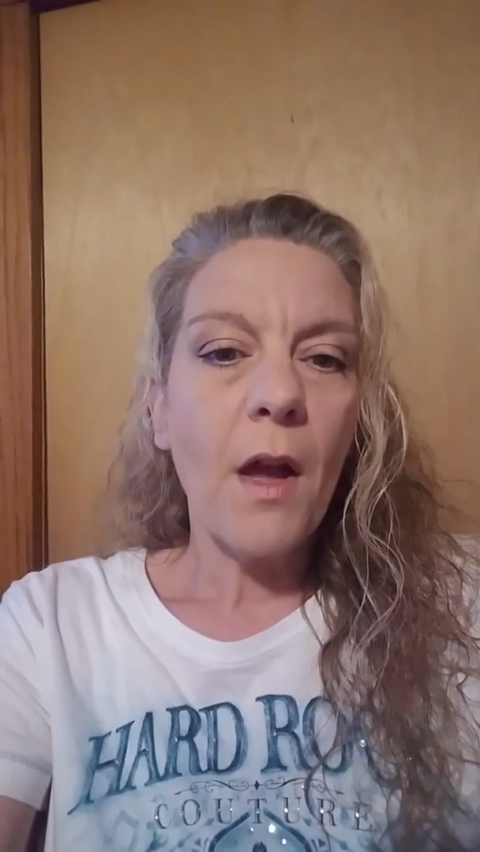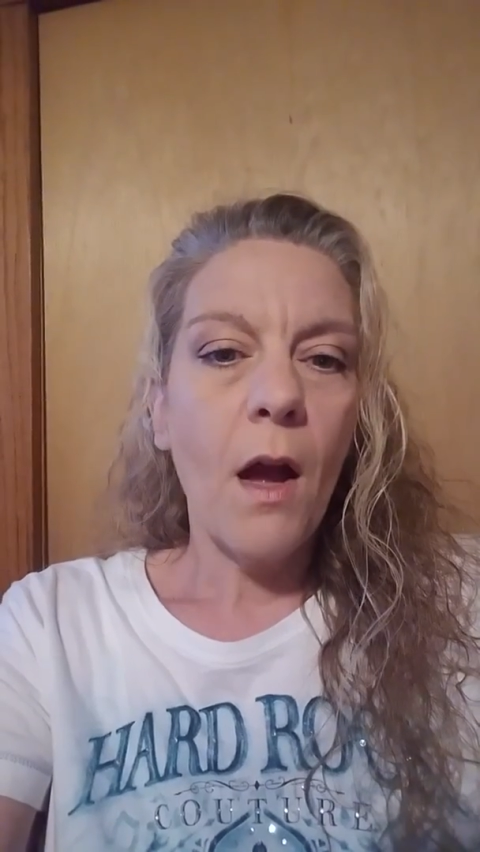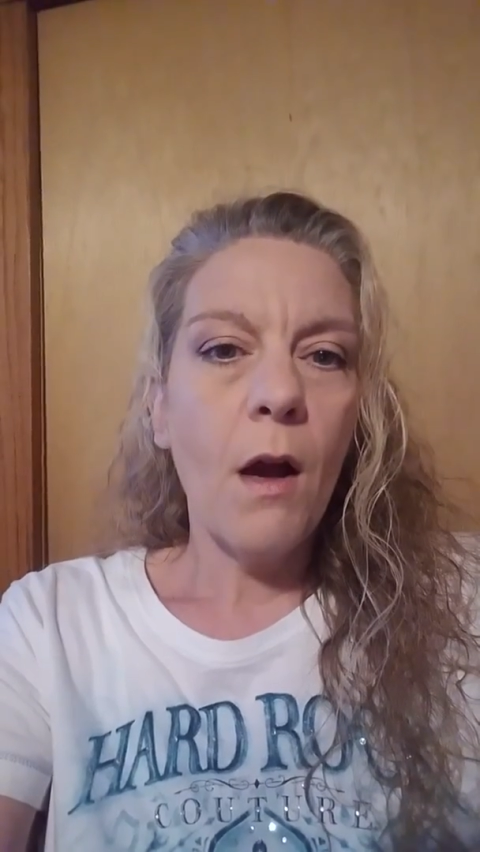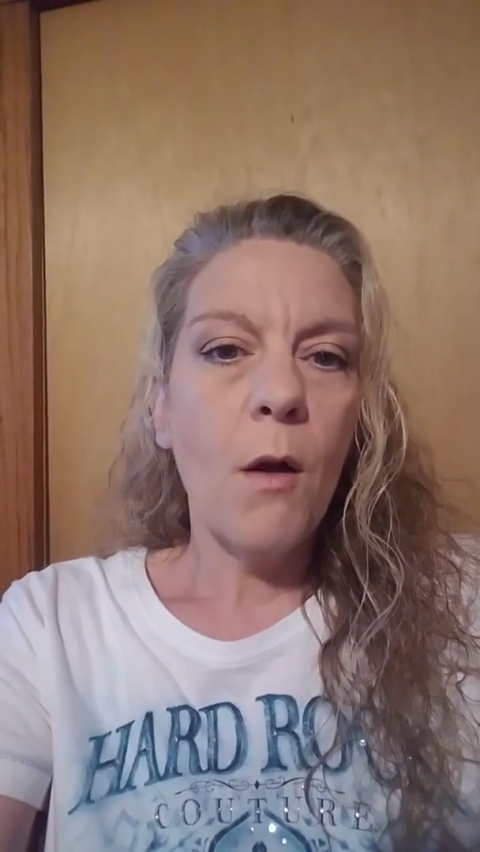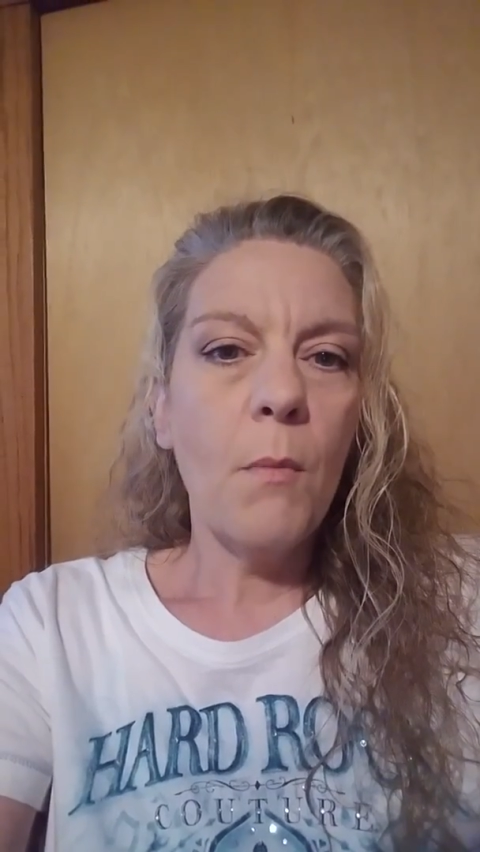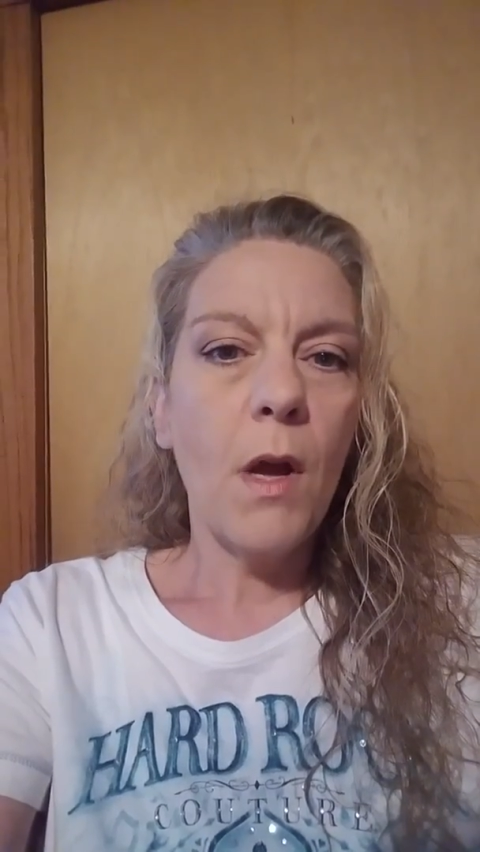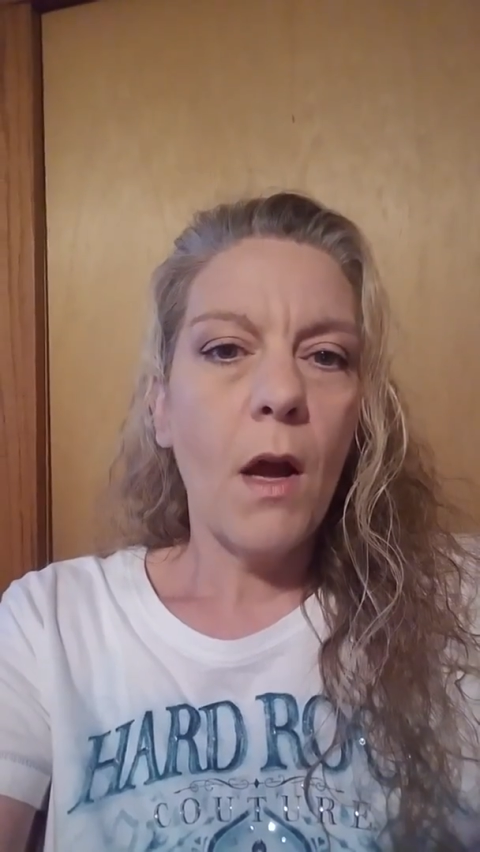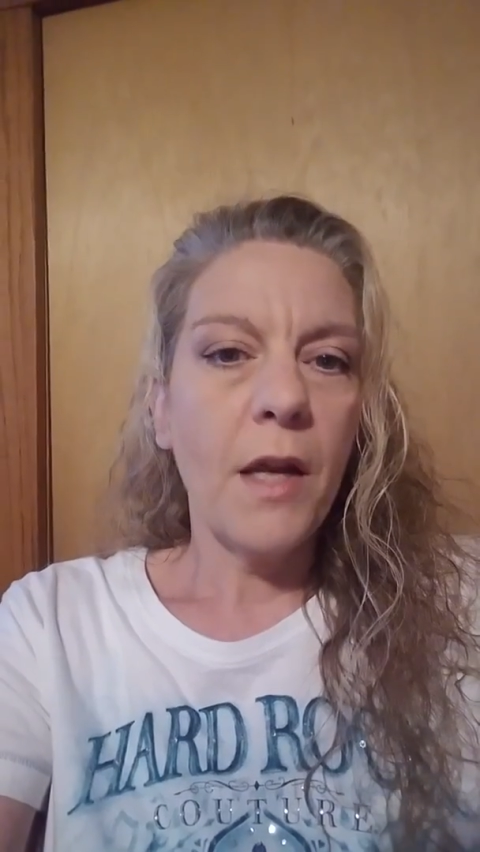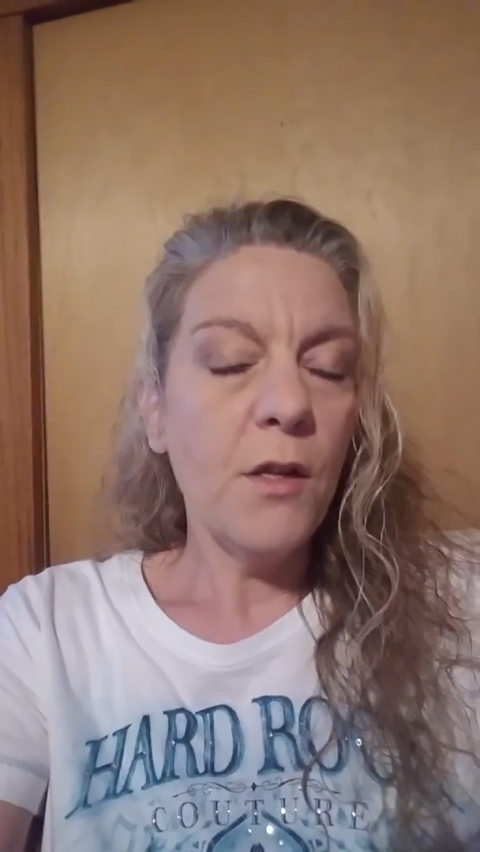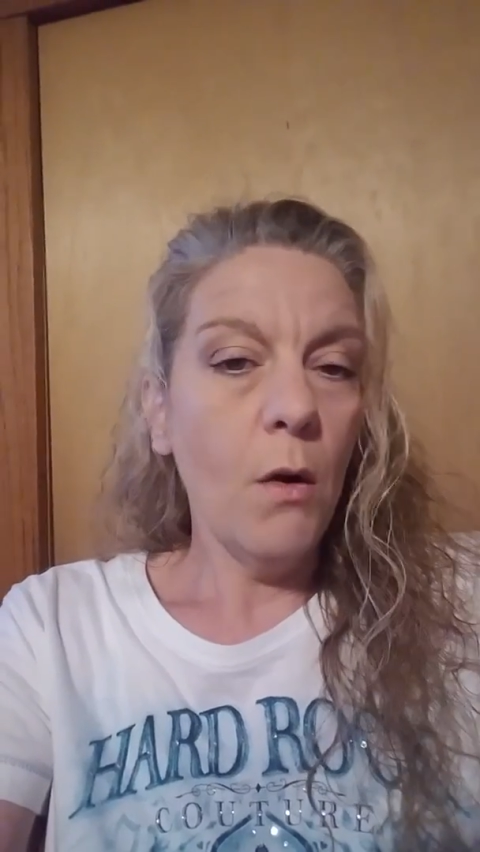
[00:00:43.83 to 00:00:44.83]

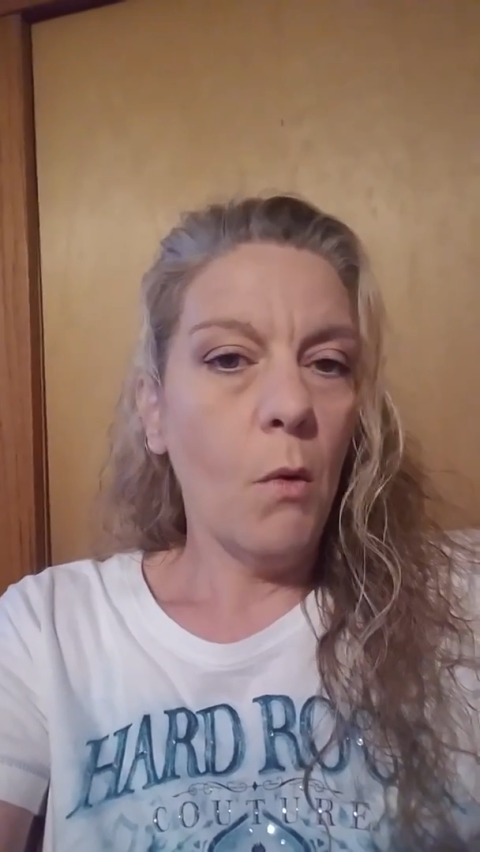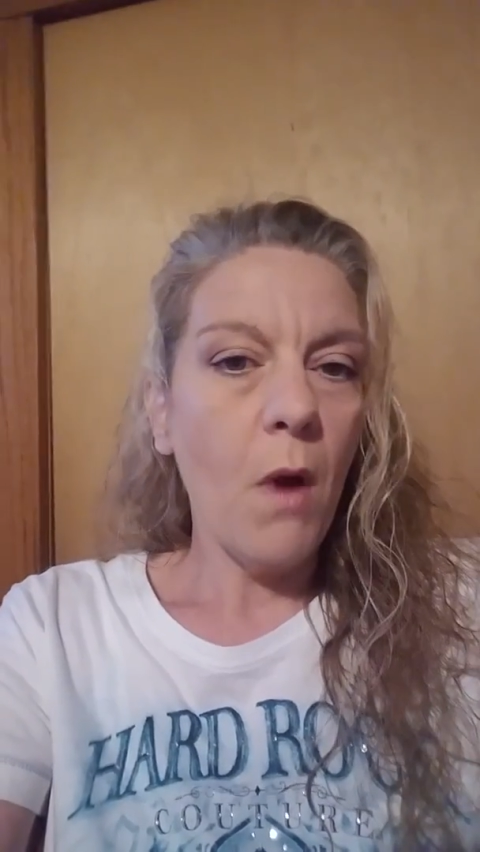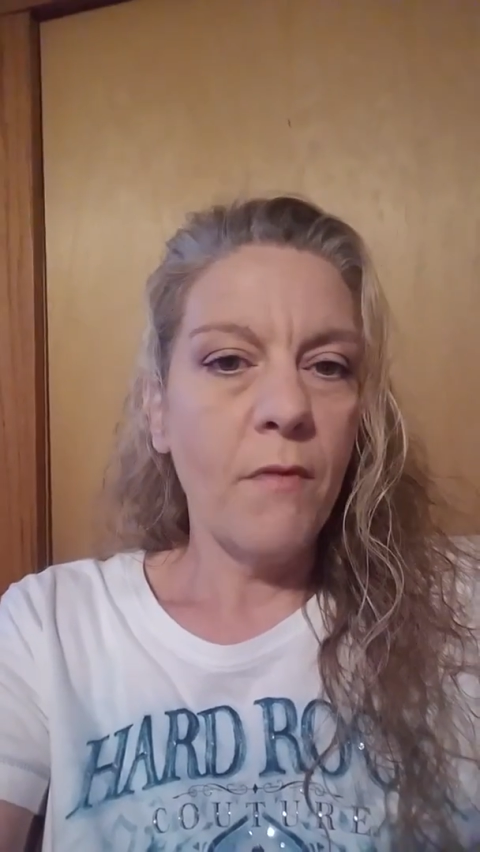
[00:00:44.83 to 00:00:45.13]
I don't.